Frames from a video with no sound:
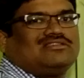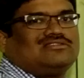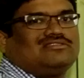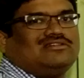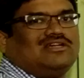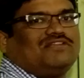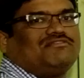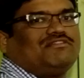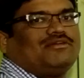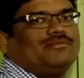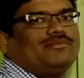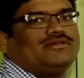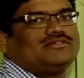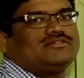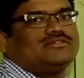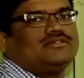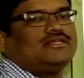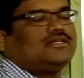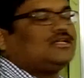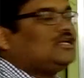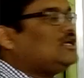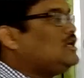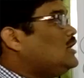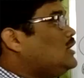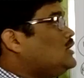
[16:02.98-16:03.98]
is
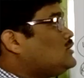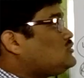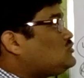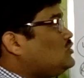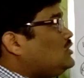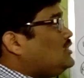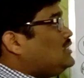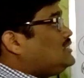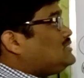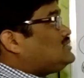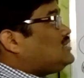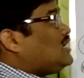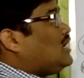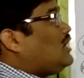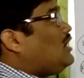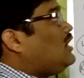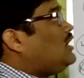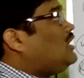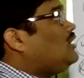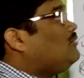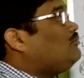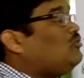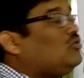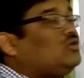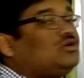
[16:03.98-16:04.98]
35%. So it's
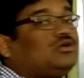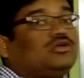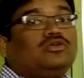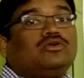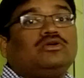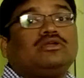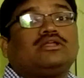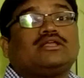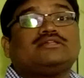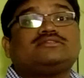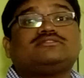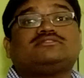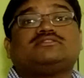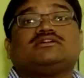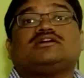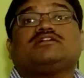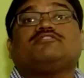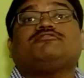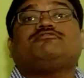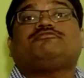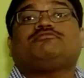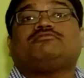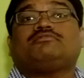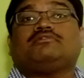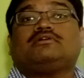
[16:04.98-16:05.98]
all about
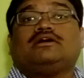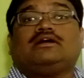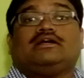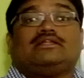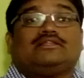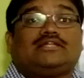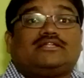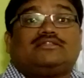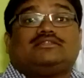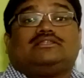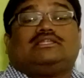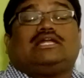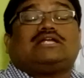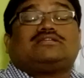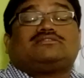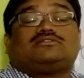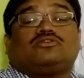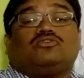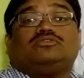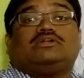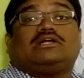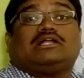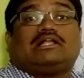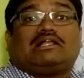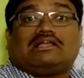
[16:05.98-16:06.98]
reserve. That's
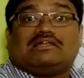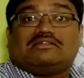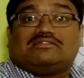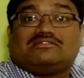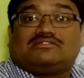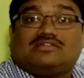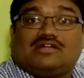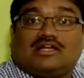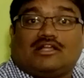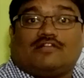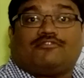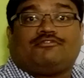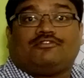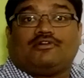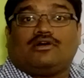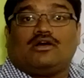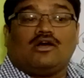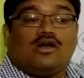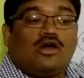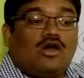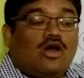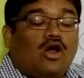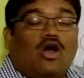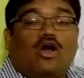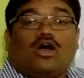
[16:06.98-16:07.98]
how the reserve
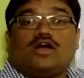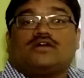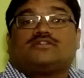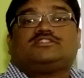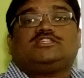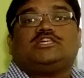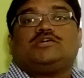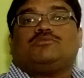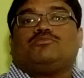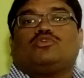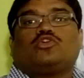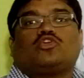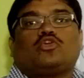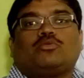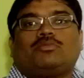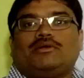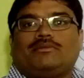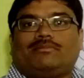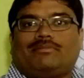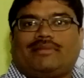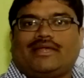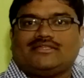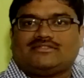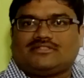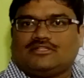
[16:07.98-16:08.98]

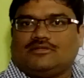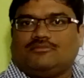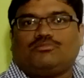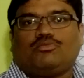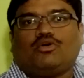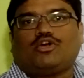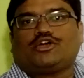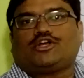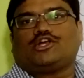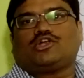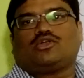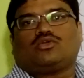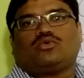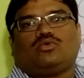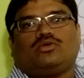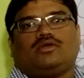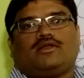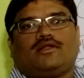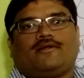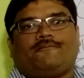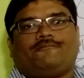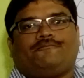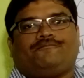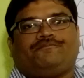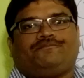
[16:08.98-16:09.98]
oxyhemoglobin plays an important role.
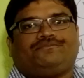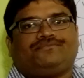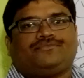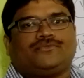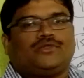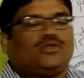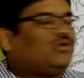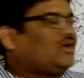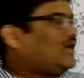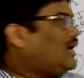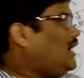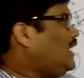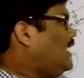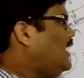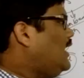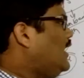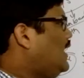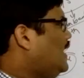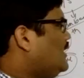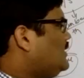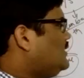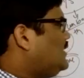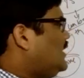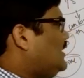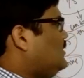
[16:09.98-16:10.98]
Okay.
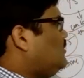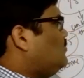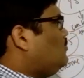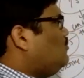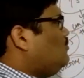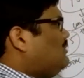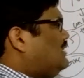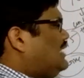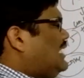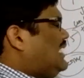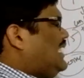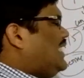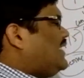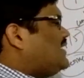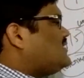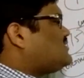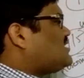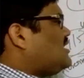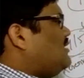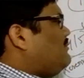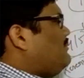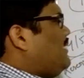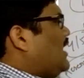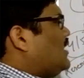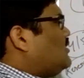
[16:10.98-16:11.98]
Then let us
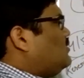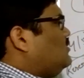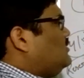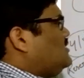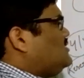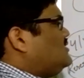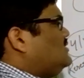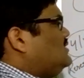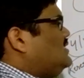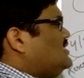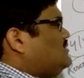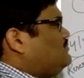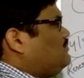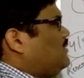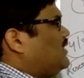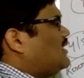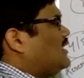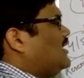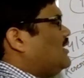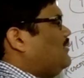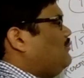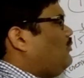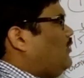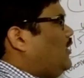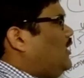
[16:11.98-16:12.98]
come back to this
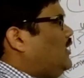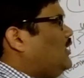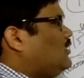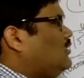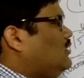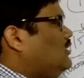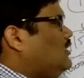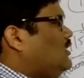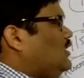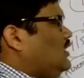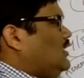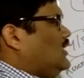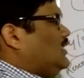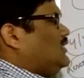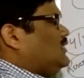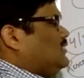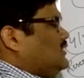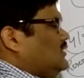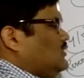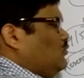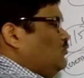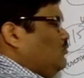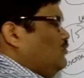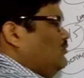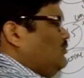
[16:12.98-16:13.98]
particular point.
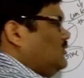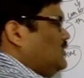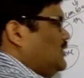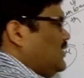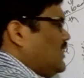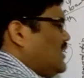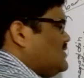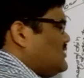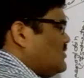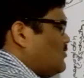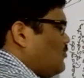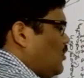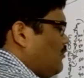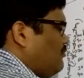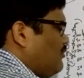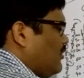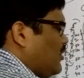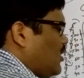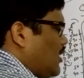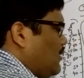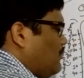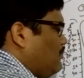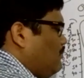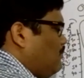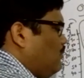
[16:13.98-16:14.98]
There is what we
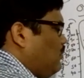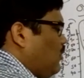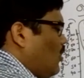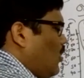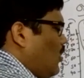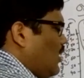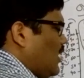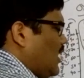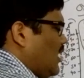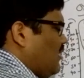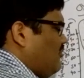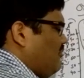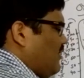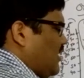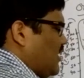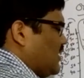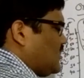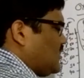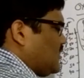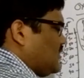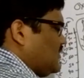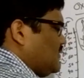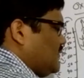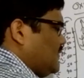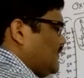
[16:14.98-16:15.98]
call Bohr
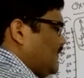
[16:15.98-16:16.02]
effect